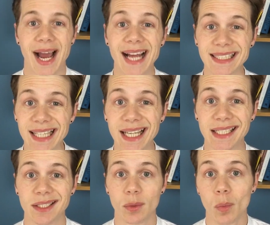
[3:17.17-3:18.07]
And
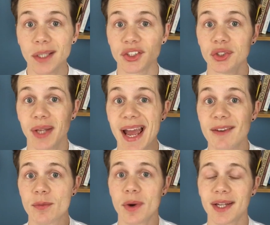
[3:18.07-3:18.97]
then, once you
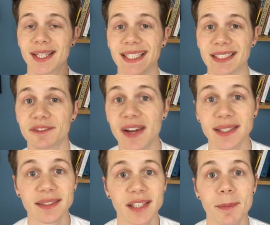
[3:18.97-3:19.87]
have one of these,
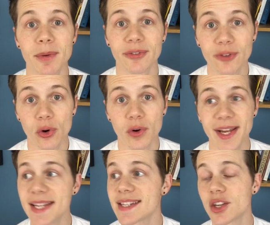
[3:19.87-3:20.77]
factor number four
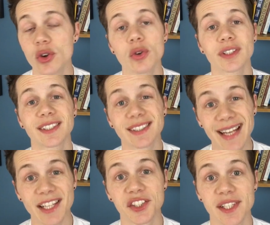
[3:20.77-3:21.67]
is your
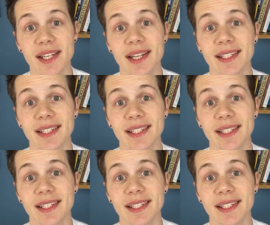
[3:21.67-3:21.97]
slashing